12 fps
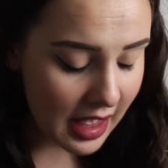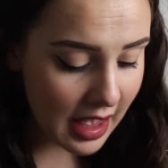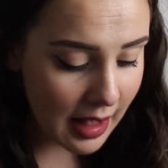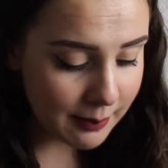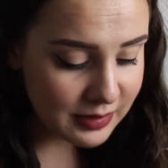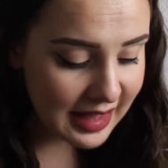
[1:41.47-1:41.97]

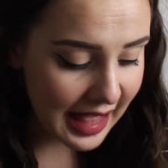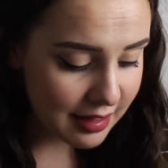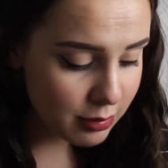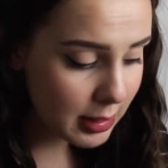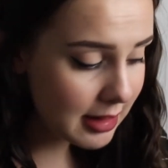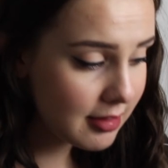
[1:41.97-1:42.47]
Yeah,
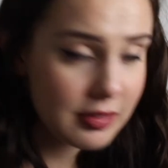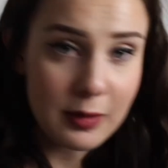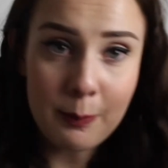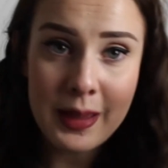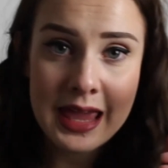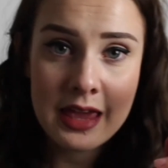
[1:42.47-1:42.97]
so it's
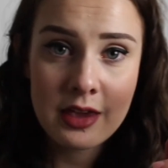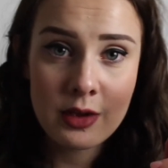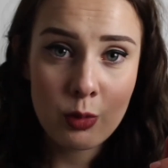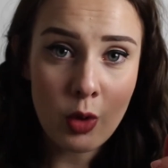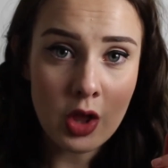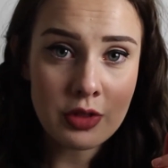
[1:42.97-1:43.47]
the pink
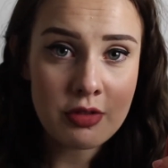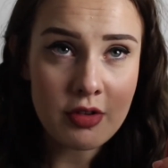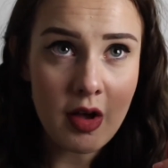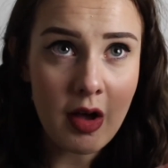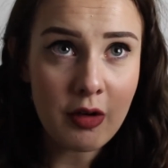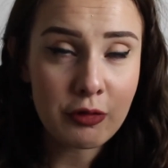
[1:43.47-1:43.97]
ones
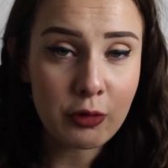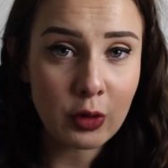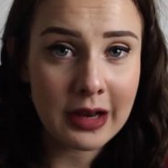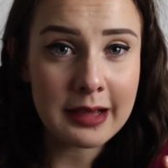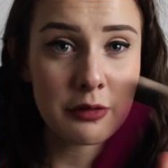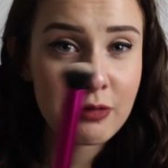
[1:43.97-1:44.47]
are for
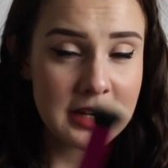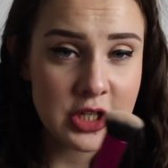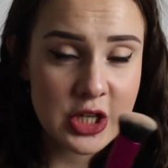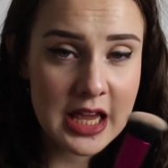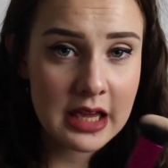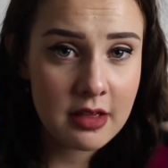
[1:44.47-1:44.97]
like
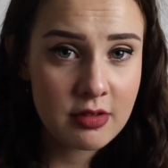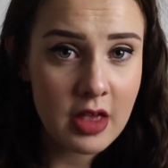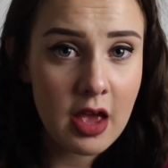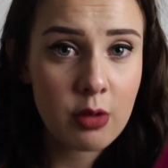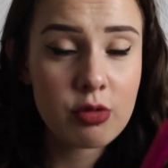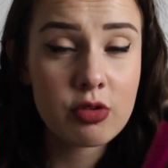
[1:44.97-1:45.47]
finishing,
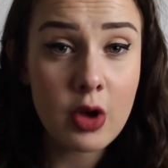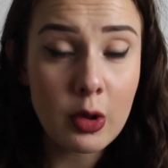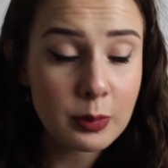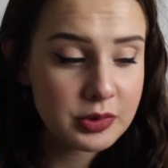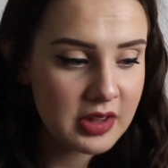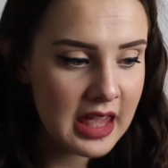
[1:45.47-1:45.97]
so
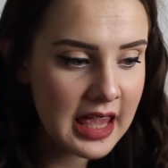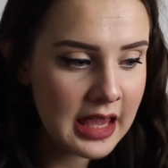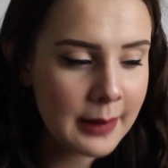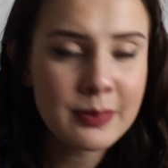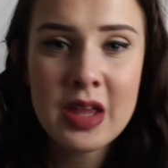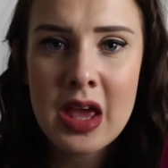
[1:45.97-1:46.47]

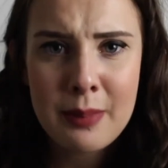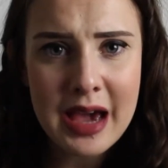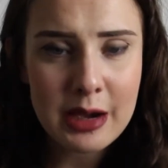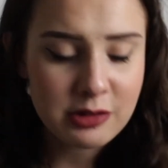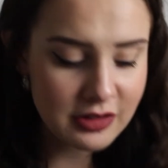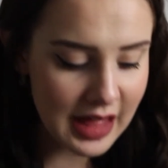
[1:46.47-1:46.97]
sculpting,
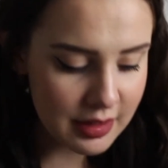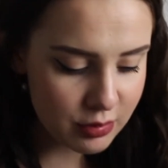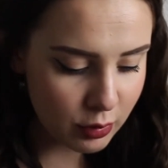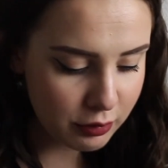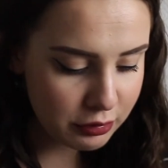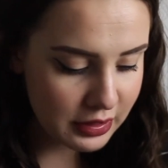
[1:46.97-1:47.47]
powder, that
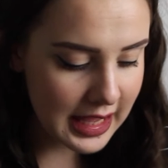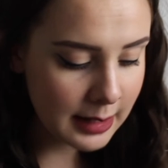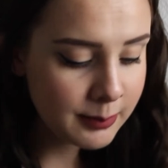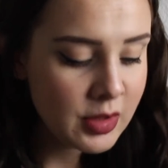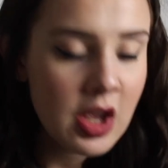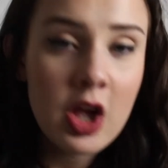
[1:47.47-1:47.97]
sort of
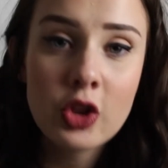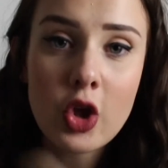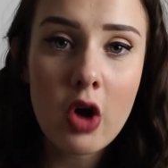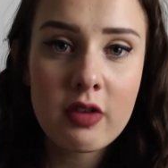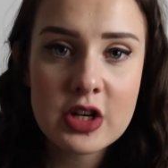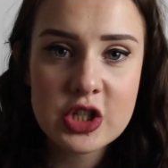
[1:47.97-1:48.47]
thing.
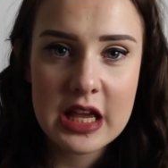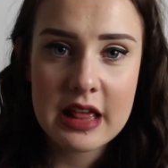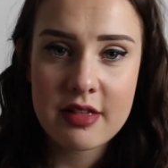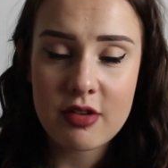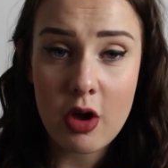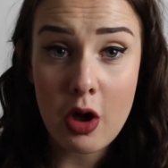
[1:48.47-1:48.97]
The
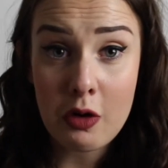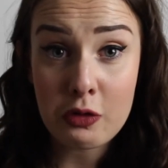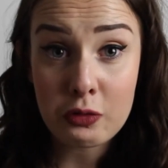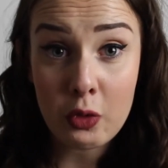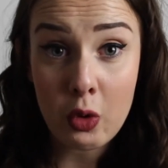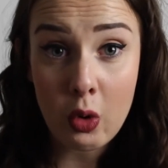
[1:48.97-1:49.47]
oranges are
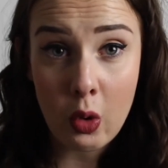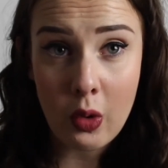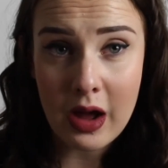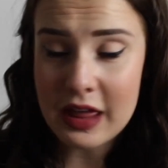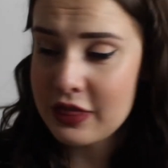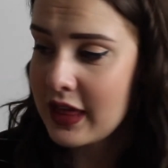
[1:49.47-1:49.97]

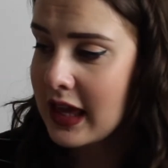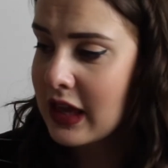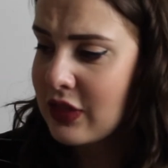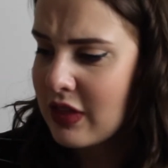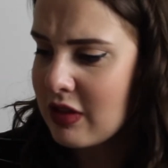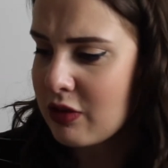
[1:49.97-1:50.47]
for, I
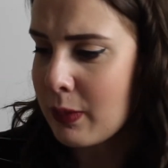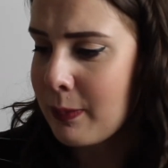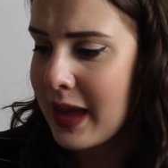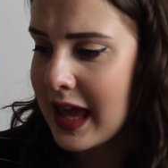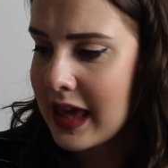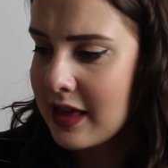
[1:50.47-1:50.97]
think this is for
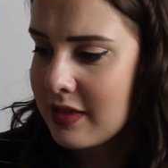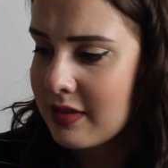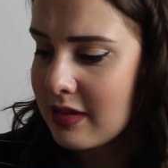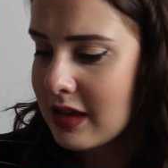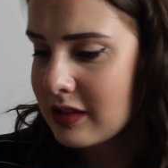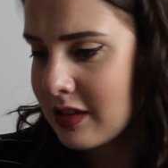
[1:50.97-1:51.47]

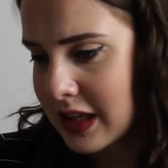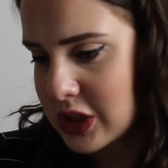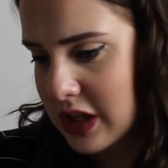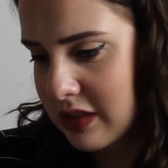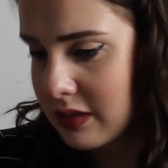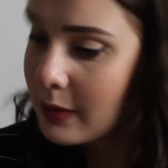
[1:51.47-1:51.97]
base, doesn't
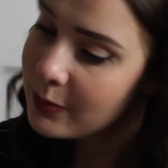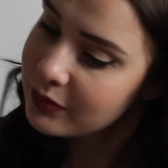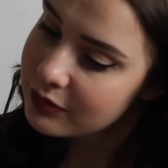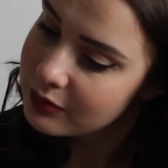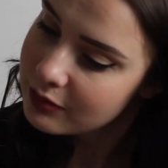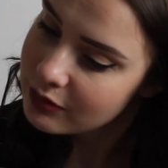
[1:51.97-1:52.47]
actually,
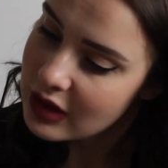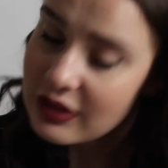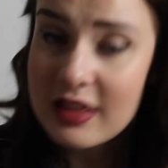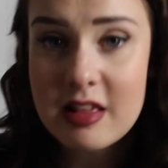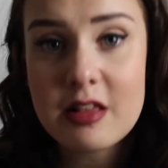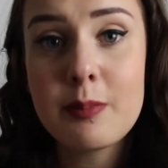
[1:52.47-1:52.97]

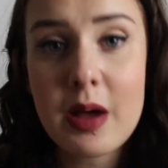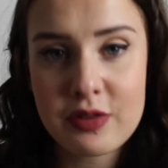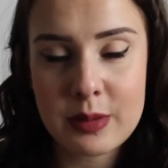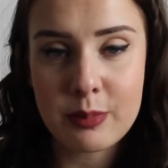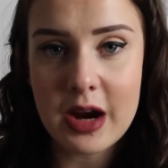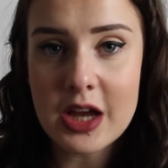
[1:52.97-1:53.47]
this is the
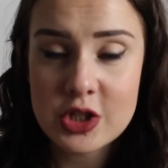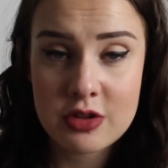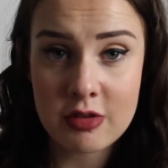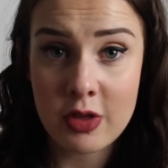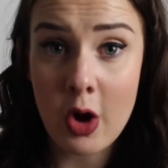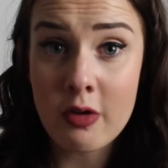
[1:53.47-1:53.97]
buffing brush,
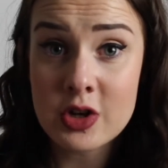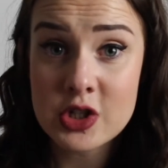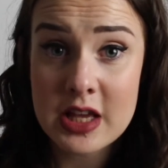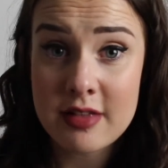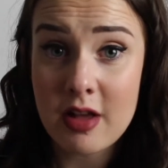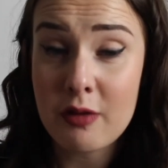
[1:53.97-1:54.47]
so the
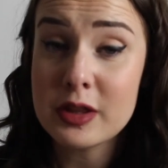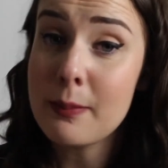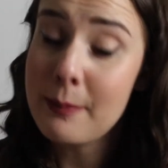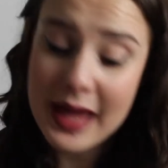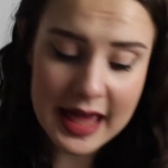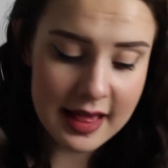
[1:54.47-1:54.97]
oranges are for the
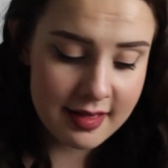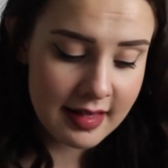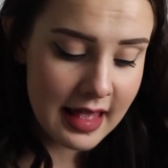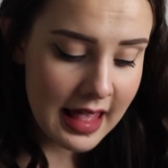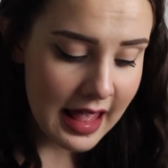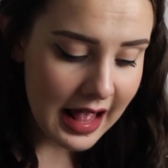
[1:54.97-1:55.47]
base,
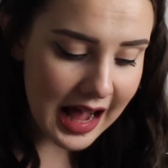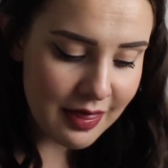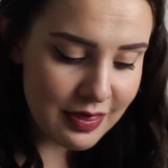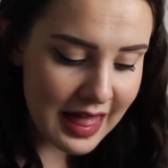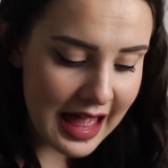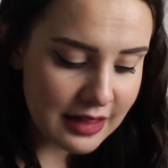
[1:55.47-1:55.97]

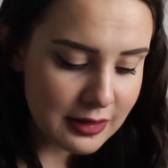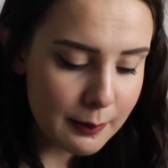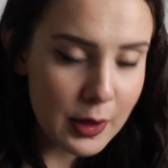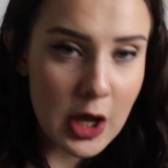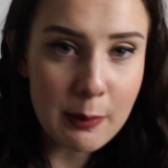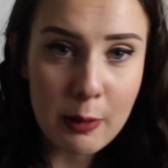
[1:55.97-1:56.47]
and then the
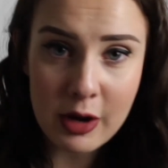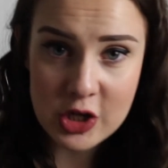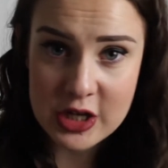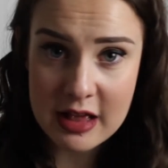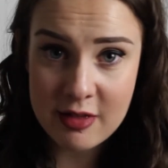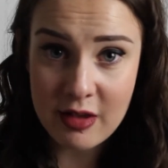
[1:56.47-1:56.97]
purple
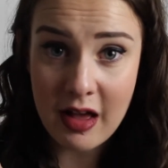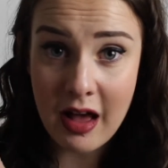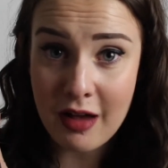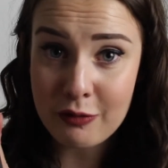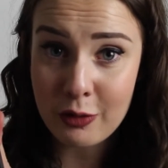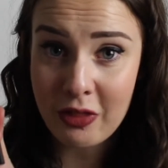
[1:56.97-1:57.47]
brushes
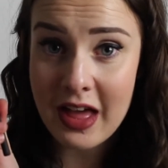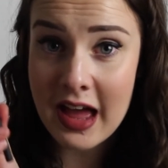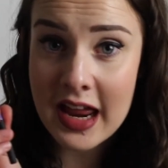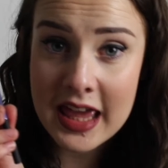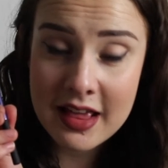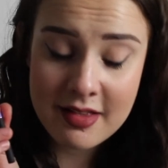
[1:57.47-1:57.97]
are for the
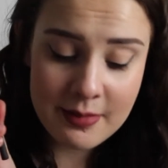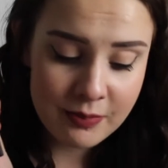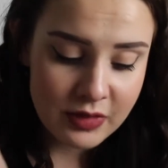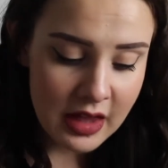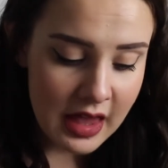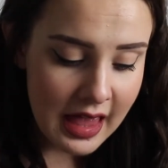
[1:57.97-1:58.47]
eyes.
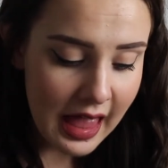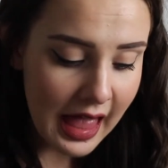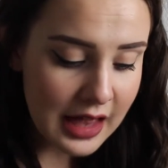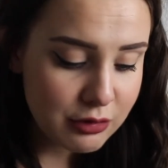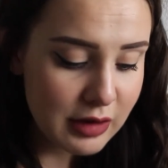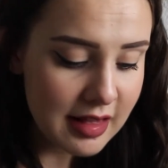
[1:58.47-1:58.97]

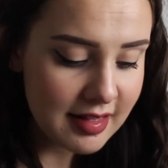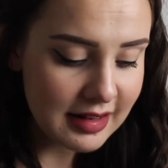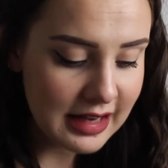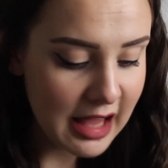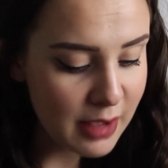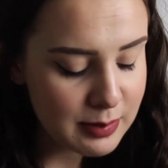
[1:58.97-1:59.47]
And
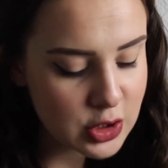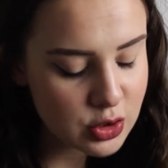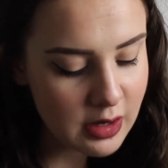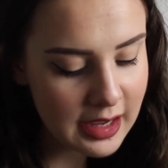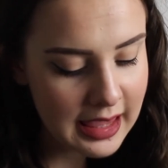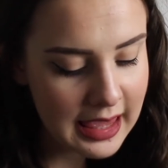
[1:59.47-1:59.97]
recently I've been
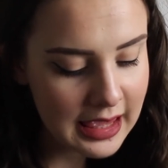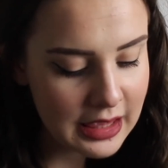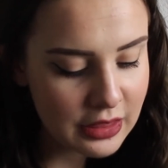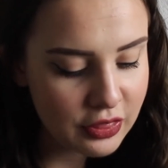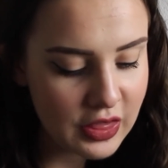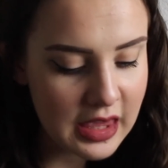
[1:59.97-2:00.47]

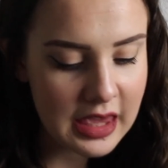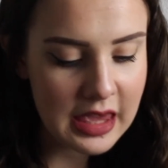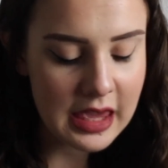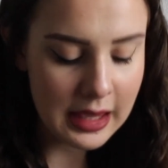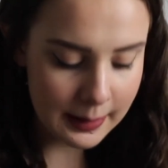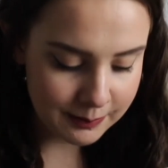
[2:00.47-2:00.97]
trying
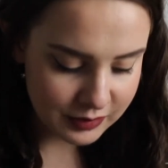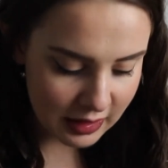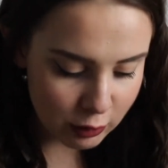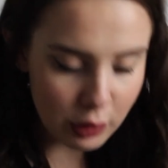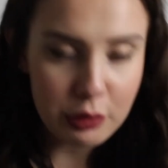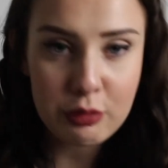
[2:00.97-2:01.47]

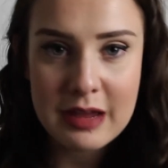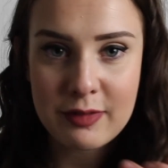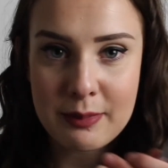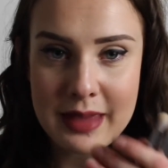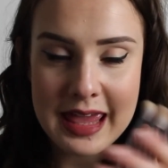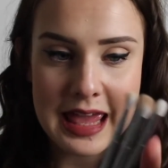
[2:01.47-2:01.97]
I've got 3 of
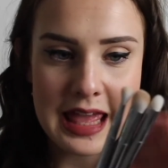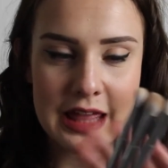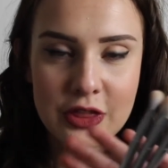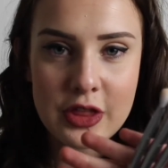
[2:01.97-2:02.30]
them here,